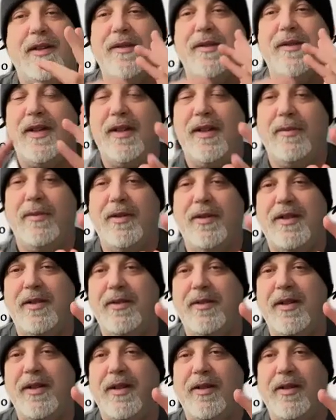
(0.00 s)
that's
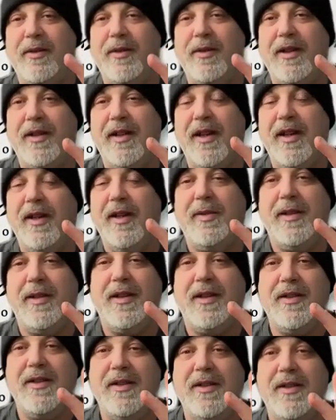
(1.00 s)
available to you right now,
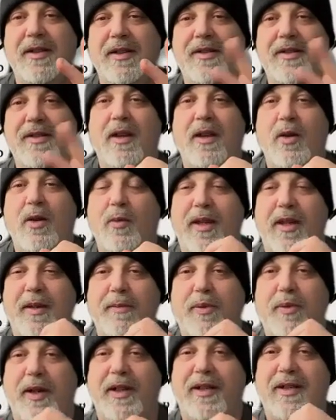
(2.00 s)
because
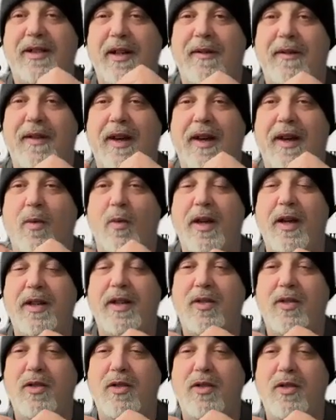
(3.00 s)
we can break down that
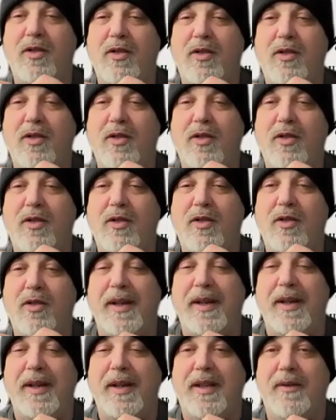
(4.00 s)
white noise
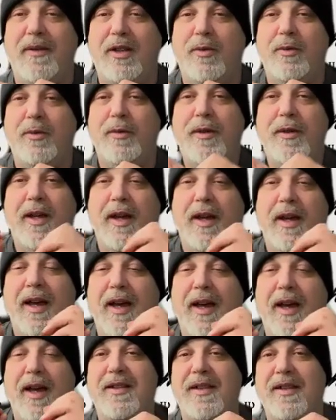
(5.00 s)
just by giving you
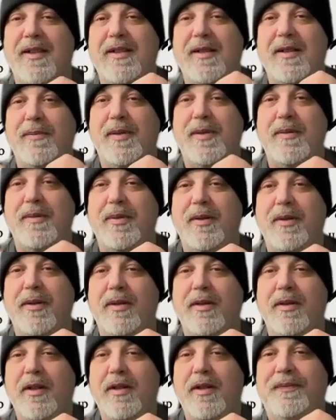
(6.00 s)
access to
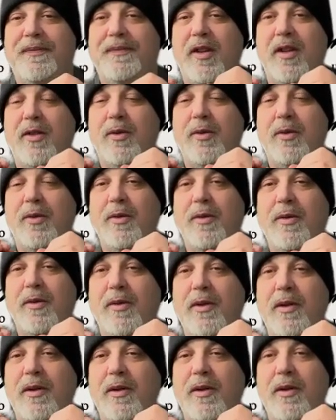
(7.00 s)
people
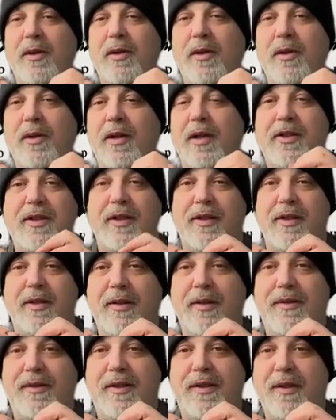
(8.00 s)
who aren't trying
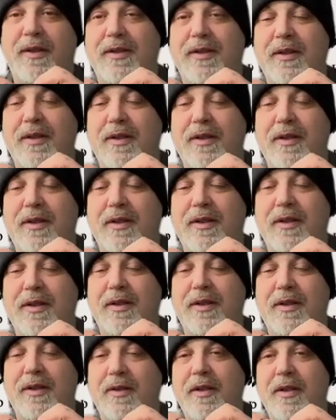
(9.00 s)
to grift off you,
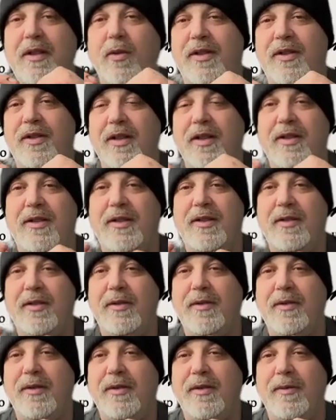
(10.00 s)
or they're trying
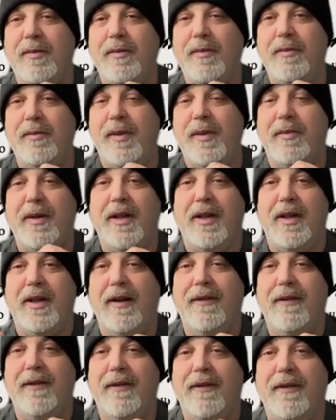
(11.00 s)
to make
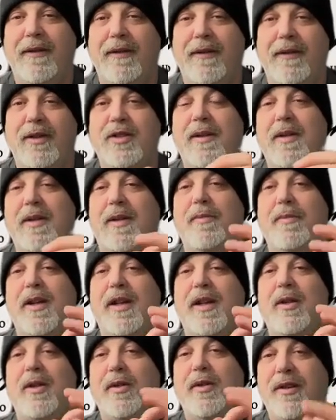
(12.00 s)
money off you. They're trying to
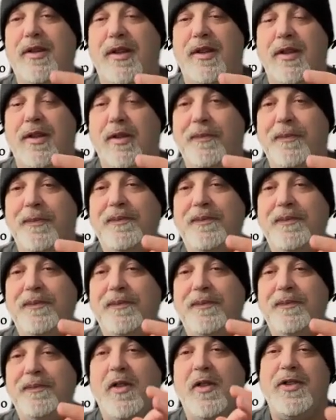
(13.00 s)
make money with you,
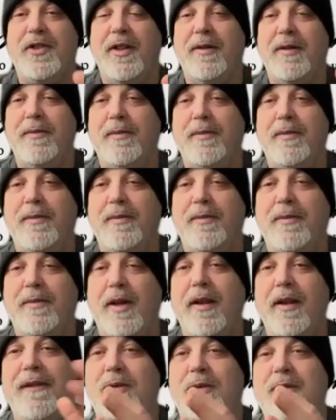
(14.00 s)
or they're trying to
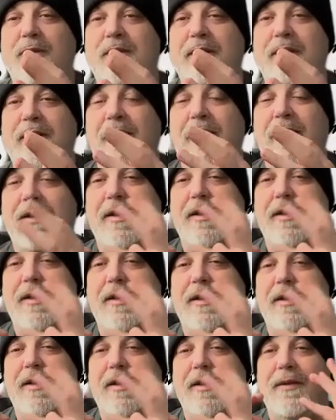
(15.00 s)
elevate you to that
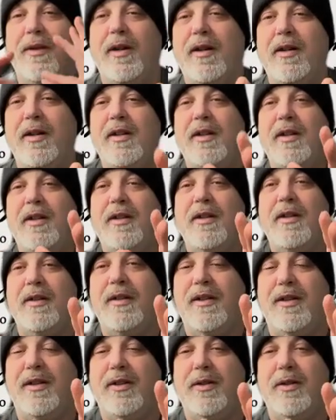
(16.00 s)
level where
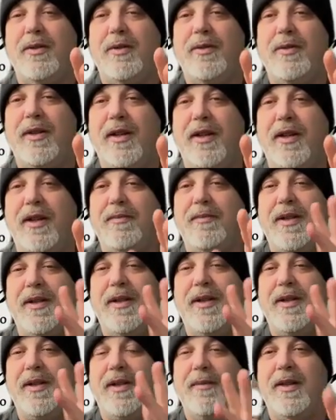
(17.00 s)
you
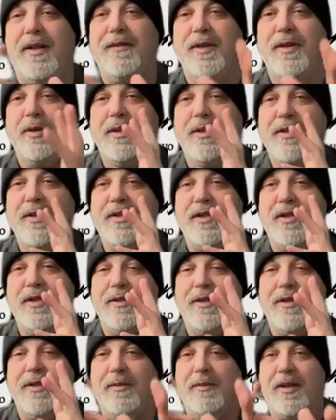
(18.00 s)
then become the
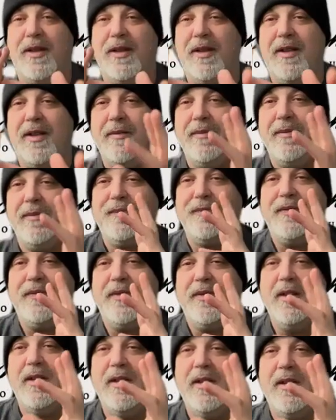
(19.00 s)
influencer. You then
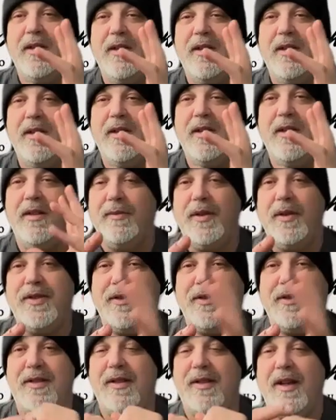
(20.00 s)
become the
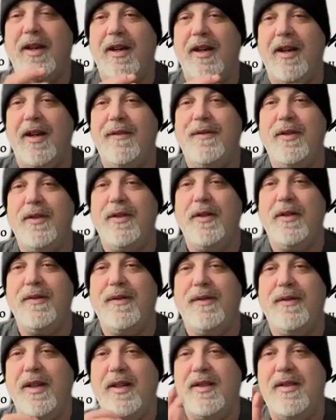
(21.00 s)
person that's sought out
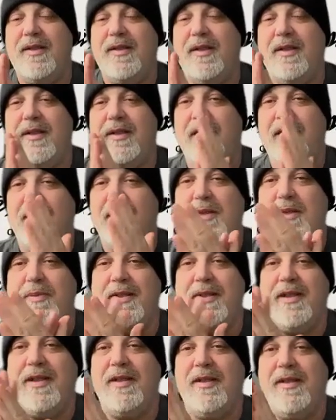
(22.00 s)
for advice and
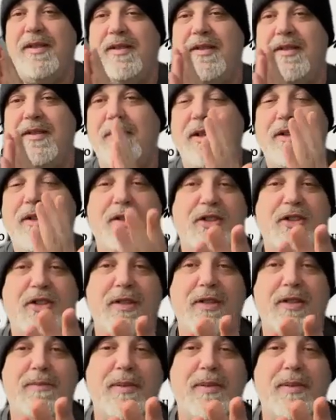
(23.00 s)
expertise,
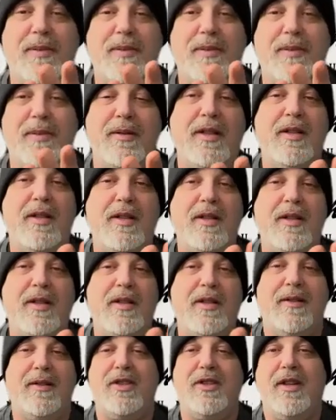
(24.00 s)
mentorship, and
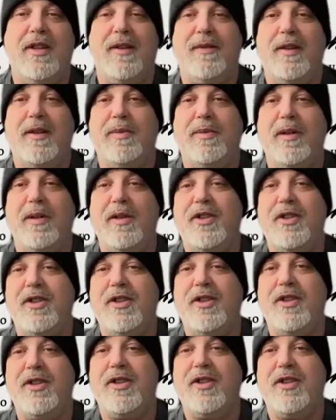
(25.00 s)
even JV
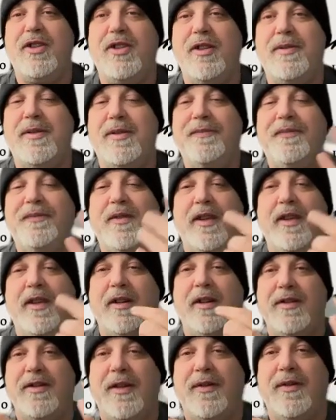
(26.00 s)
partnerships, or
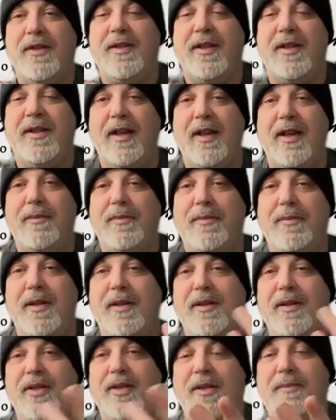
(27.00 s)
there's obviously
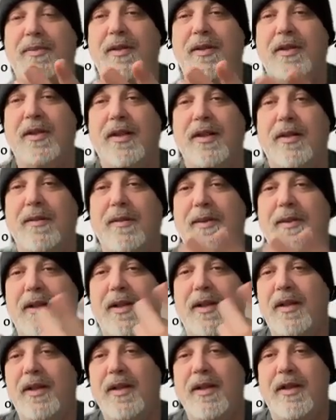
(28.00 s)
KP, GP, and
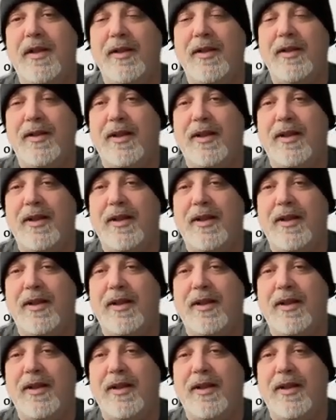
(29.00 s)
LP,